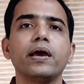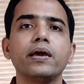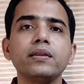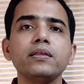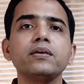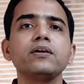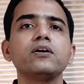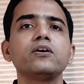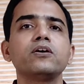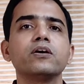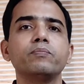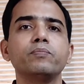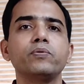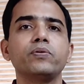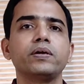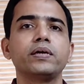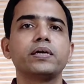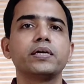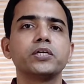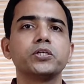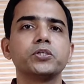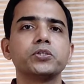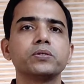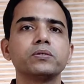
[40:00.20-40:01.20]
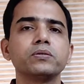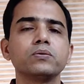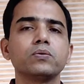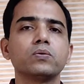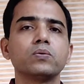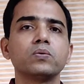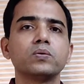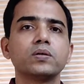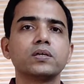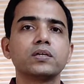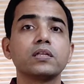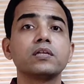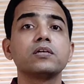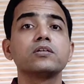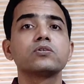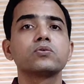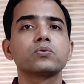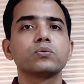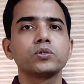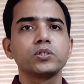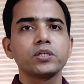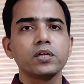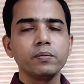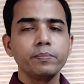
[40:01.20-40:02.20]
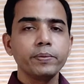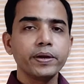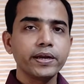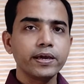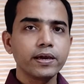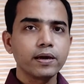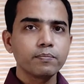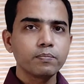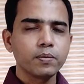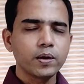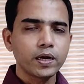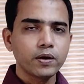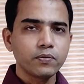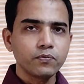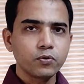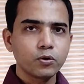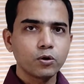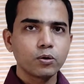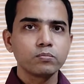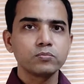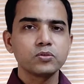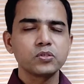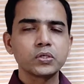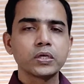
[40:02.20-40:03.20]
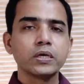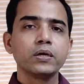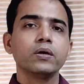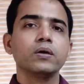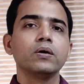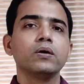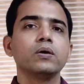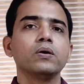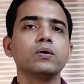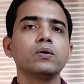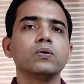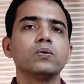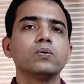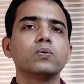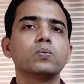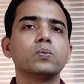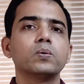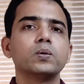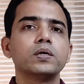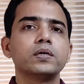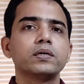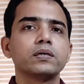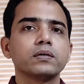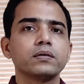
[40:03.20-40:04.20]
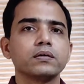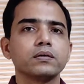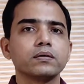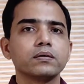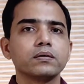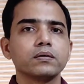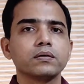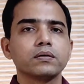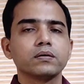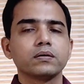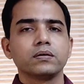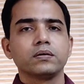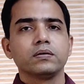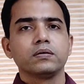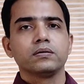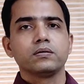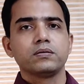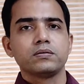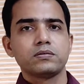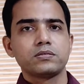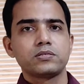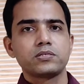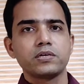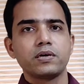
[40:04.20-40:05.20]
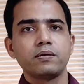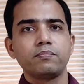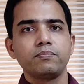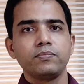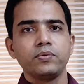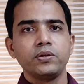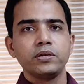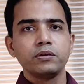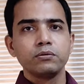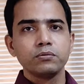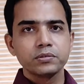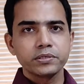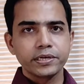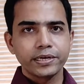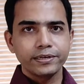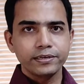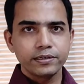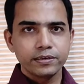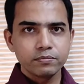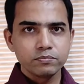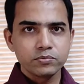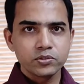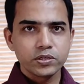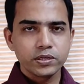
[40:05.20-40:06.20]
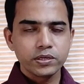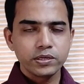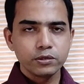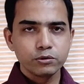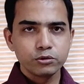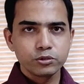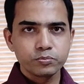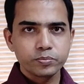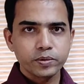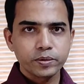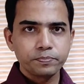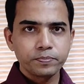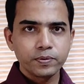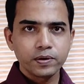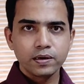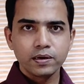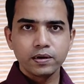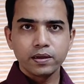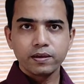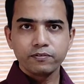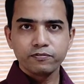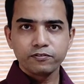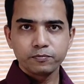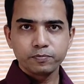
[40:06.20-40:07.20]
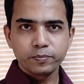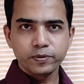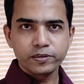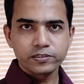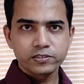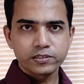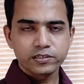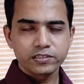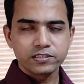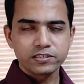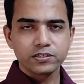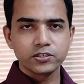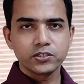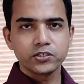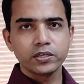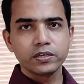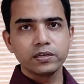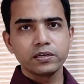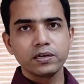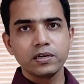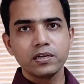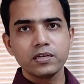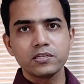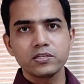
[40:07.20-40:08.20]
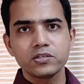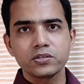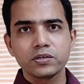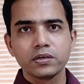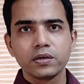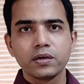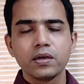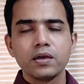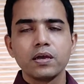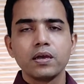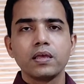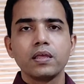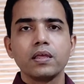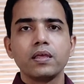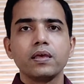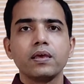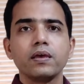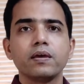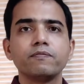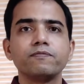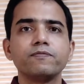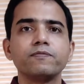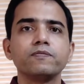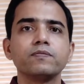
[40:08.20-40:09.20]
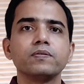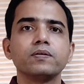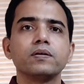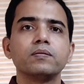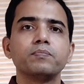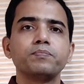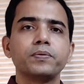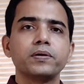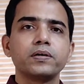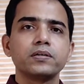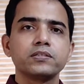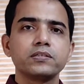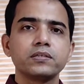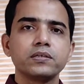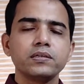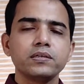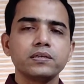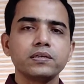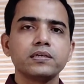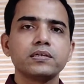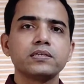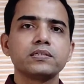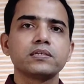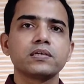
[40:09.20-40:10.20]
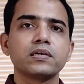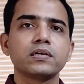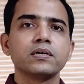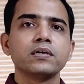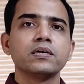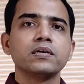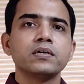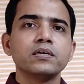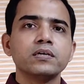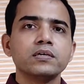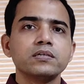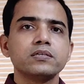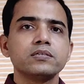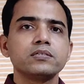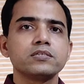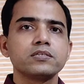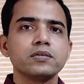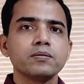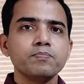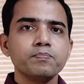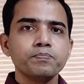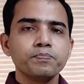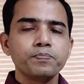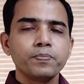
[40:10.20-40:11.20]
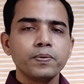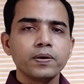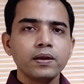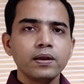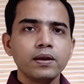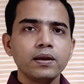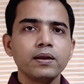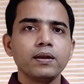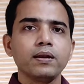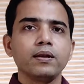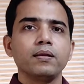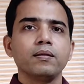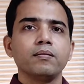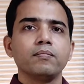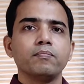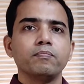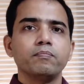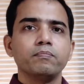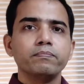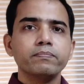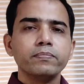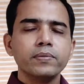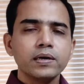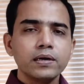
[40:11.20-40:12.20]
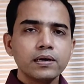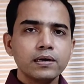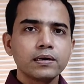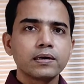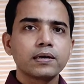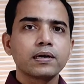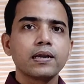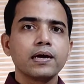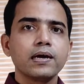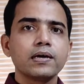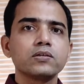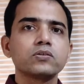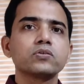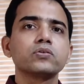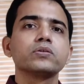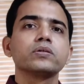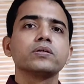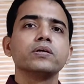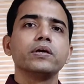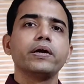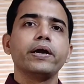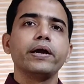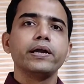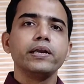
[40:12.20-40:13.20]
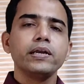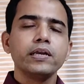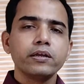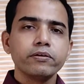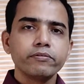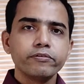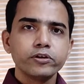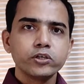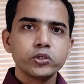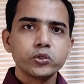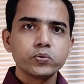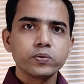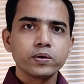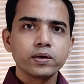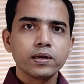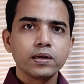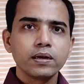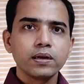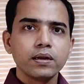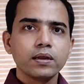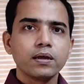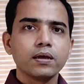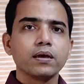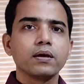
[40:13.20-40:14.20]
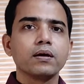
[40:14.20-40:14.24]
any communication over the social media platforms or some news items in newspaper, if a person is a journalist, if a person is a simple middle class individual